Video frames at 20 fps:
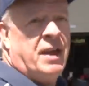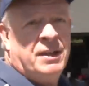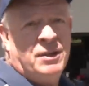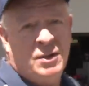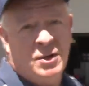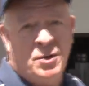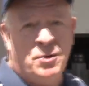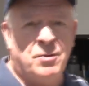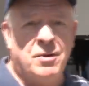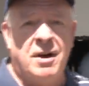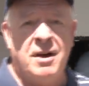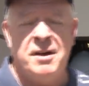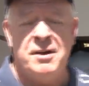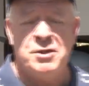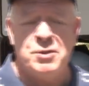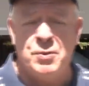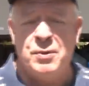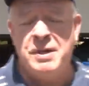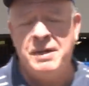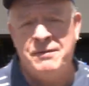that the
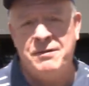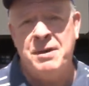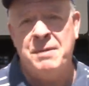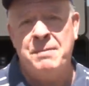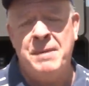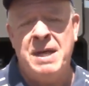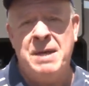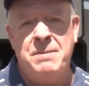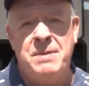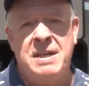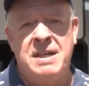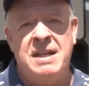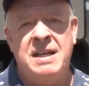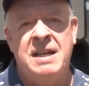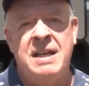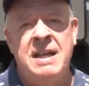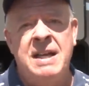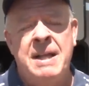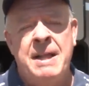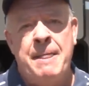garage, whatever it may be.
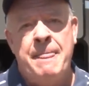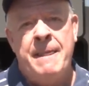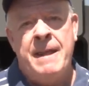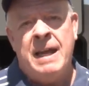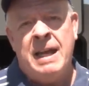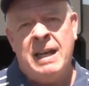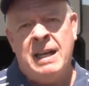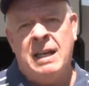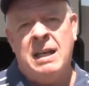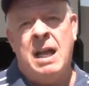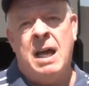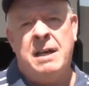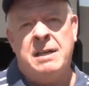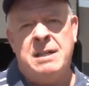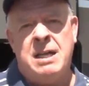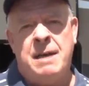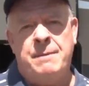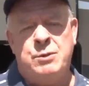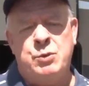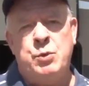And a lot of
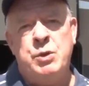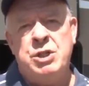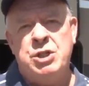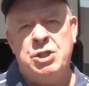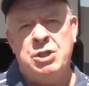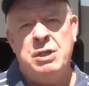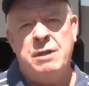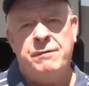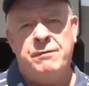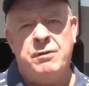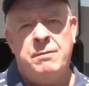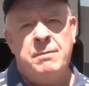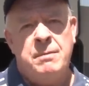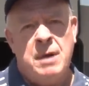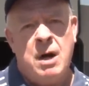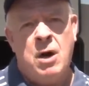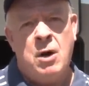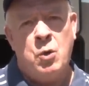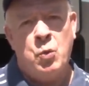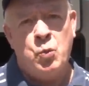times we shift from
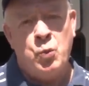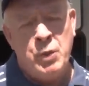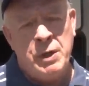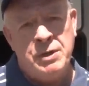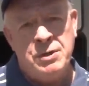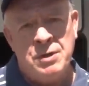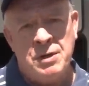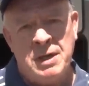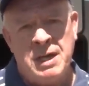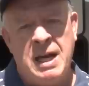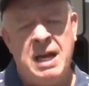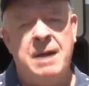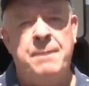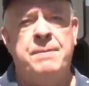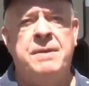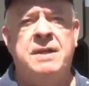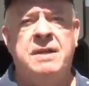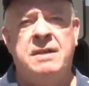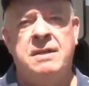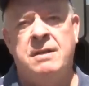our winter
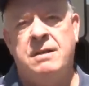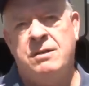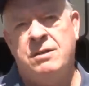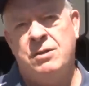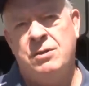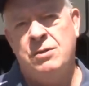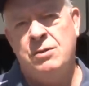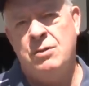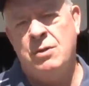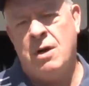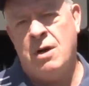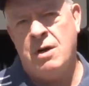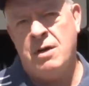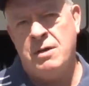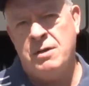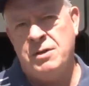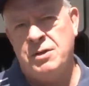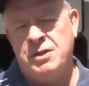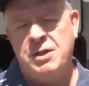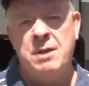camping to
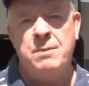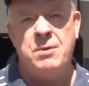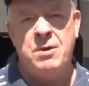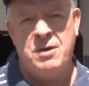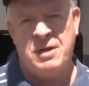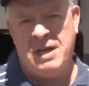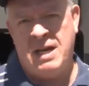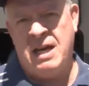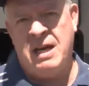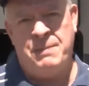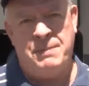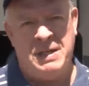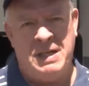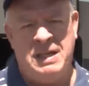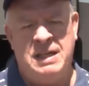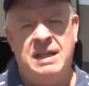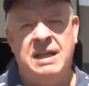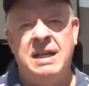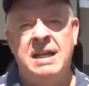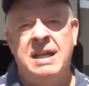our summer
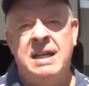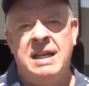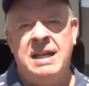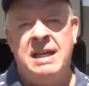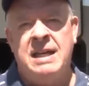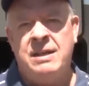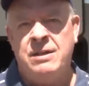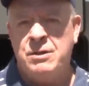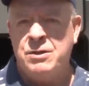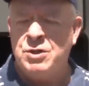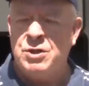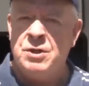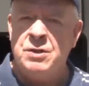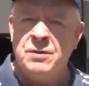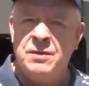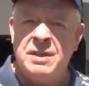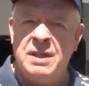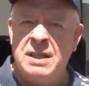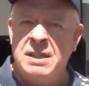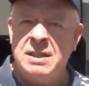camping. And there's
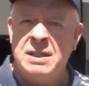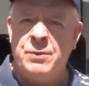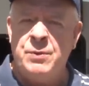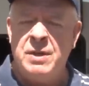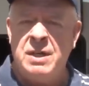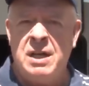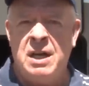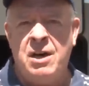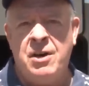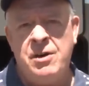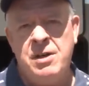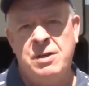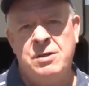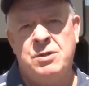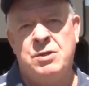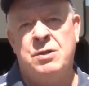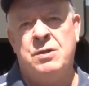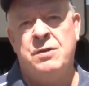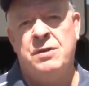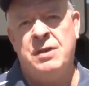certain things that we carry
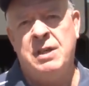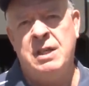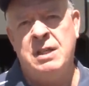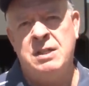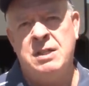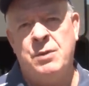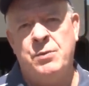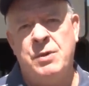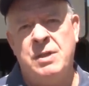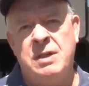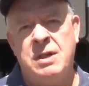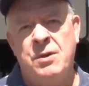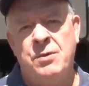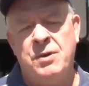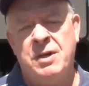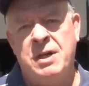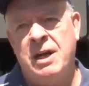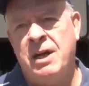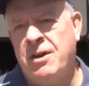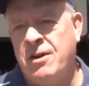and certain things that we
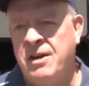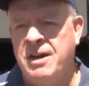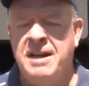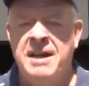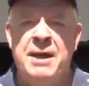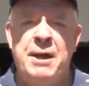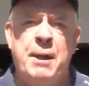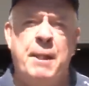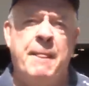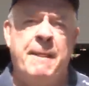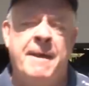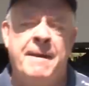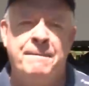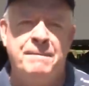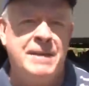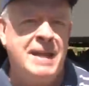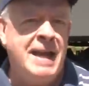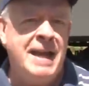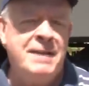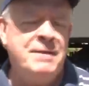don't carry.
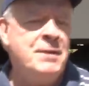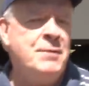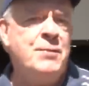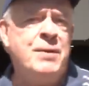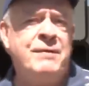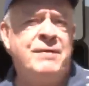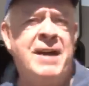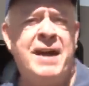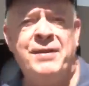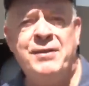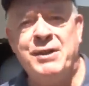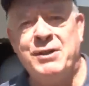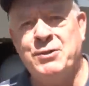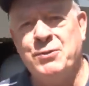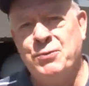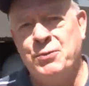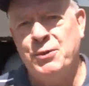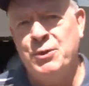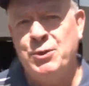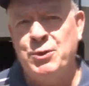And then we've got this
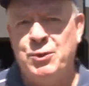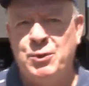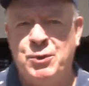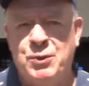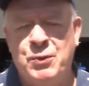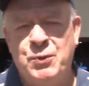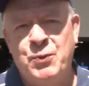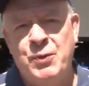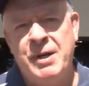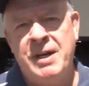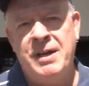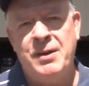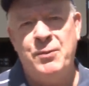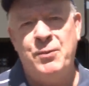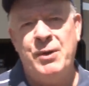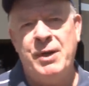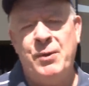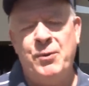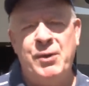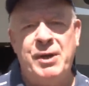rule. We,
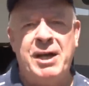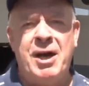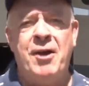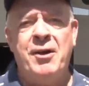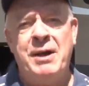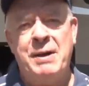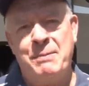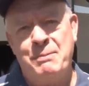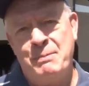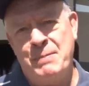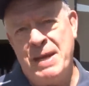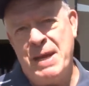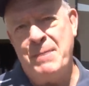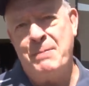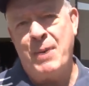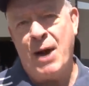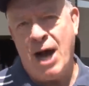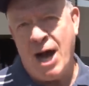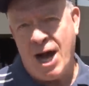we, we call it B P